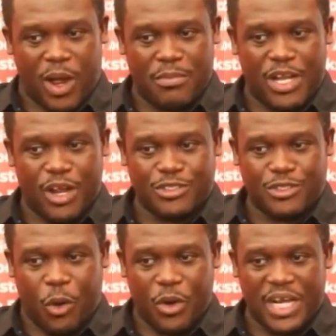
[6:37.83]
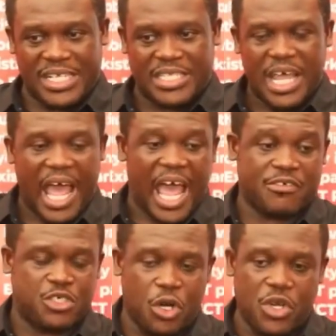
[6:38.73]
million coders,
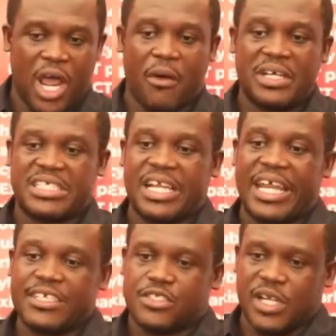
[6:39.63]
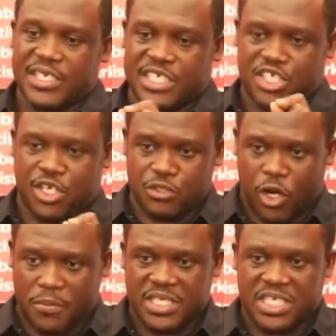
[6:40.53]
I've shown you how it's linked to the Digital
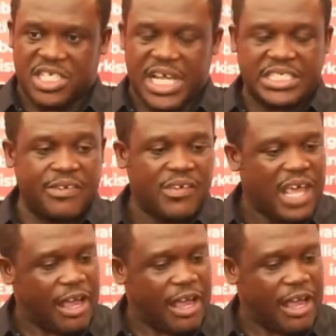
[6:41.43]
Jobs Initiative.